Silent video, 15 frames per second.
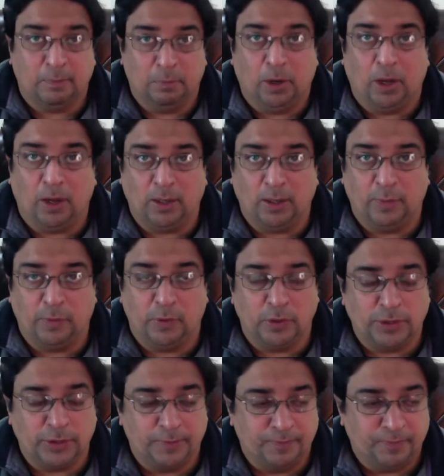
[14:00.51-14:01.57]
blog, of
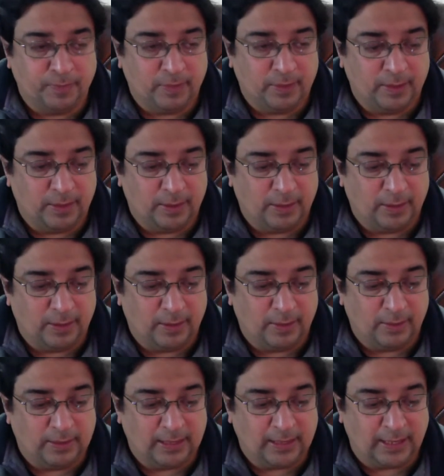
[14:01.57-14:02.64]
course,
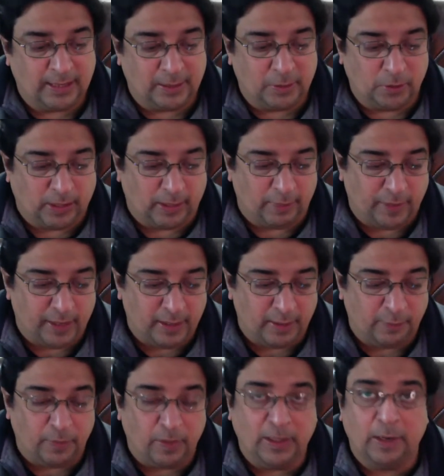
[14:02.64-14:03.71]
they say that, okay, fine
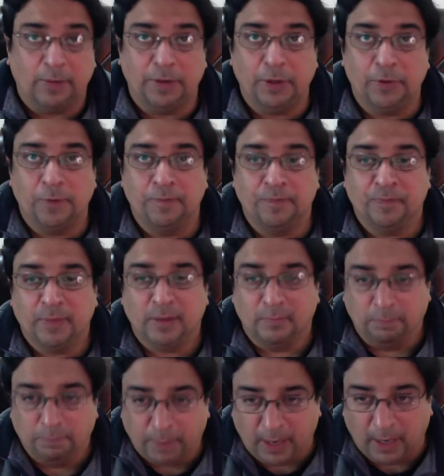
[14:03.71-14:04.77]
enough, we'll cover you,
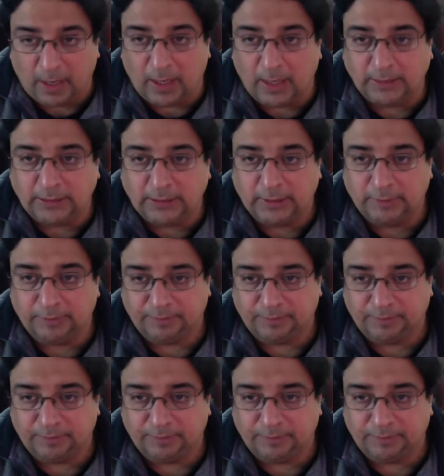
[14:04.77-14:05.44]
but